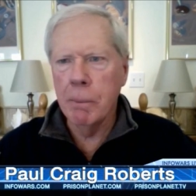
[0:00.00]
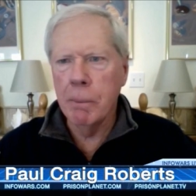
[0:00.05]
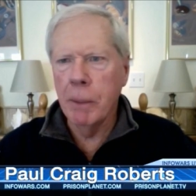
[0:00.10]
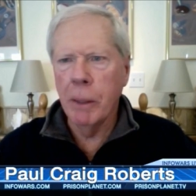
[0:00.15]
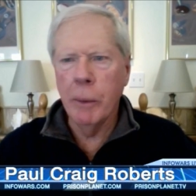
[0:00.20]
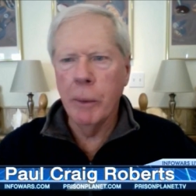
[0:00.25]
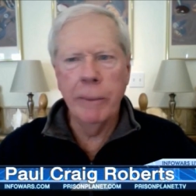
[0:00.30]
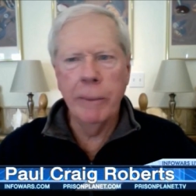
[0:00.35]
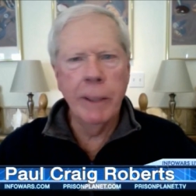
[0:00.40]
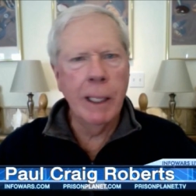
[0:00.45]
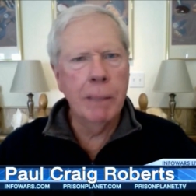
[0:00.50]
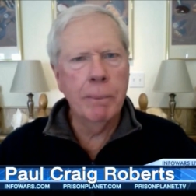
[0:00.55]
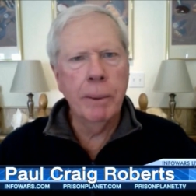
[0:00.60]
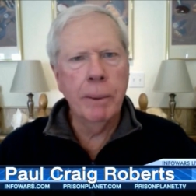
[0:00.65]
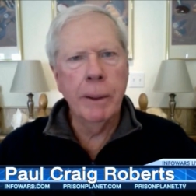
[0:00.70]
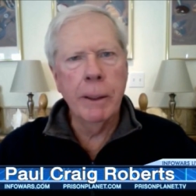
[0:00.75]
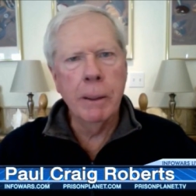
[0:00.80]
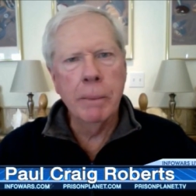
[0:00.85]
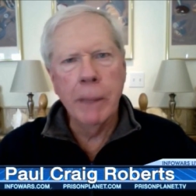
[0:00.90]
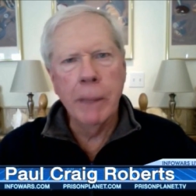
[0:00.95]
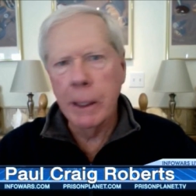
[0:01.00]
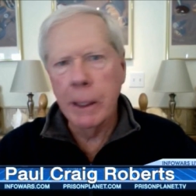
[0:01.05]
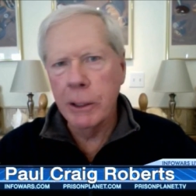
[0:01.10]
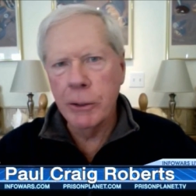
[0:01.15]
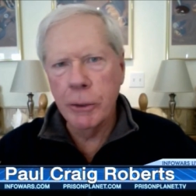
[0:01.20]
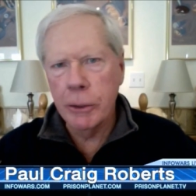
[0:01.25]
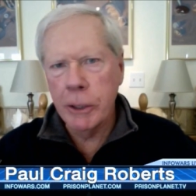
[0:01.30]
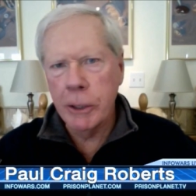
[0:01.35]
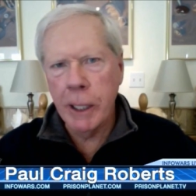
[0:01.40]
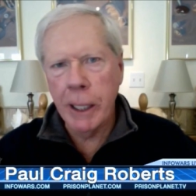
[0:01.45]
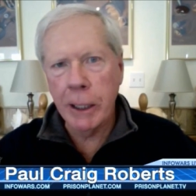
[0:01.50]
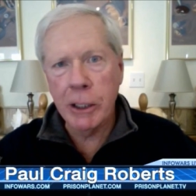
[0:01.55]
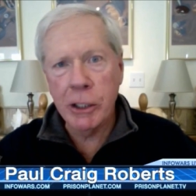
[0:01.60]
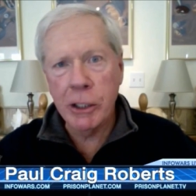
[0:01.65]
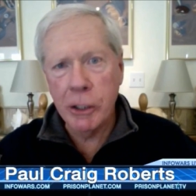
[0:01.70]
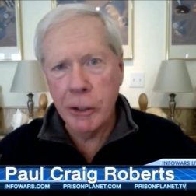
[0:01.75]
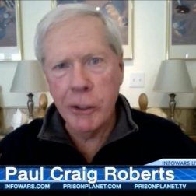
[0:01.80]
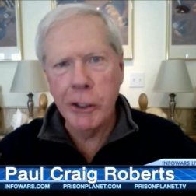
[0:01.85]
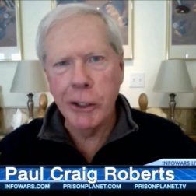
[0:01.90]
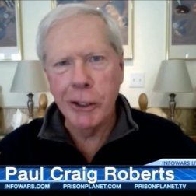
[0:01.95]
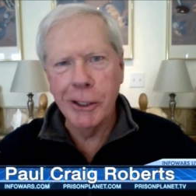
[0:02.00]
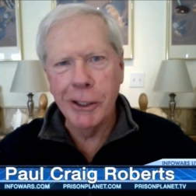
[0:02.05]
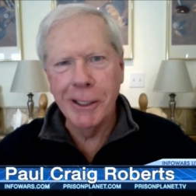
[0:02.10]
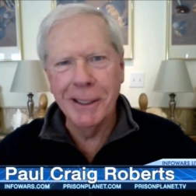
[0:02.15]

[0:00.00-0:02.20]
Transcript: but we've got plenty of money to attack Syria.